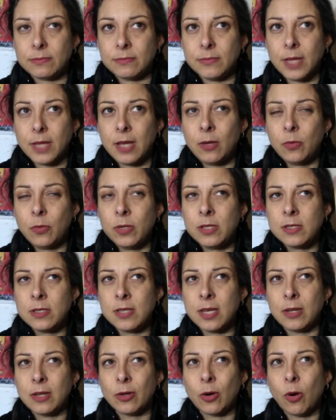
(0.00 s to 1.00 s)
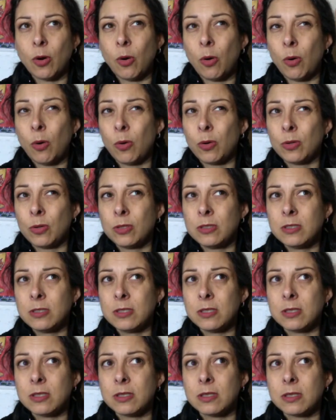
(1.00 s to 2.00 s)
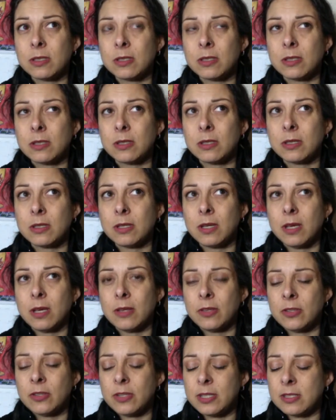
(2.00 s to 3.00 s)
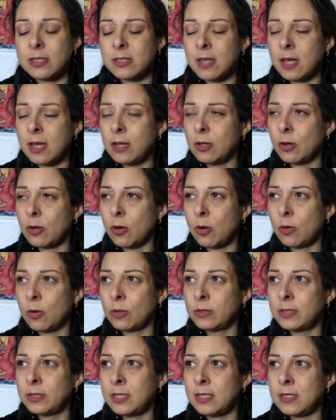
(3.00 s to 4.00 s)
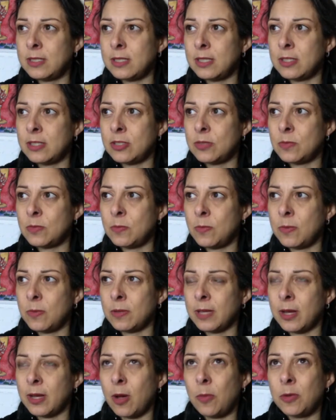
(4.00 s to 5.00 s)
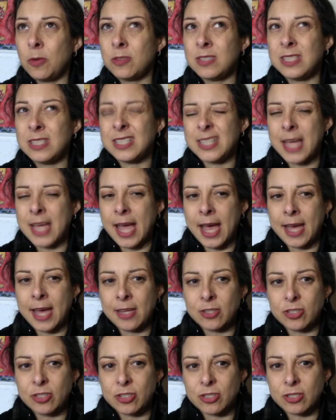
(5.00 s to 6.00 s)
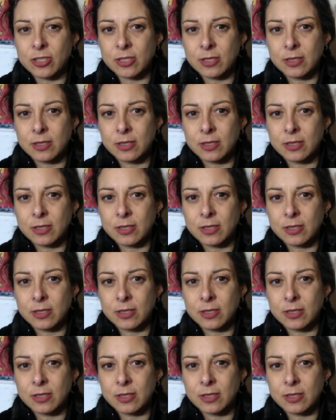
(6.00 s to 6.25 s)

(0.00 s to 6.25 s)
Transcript: I don't want to say cold. It's not a coldness, it's like almost detached.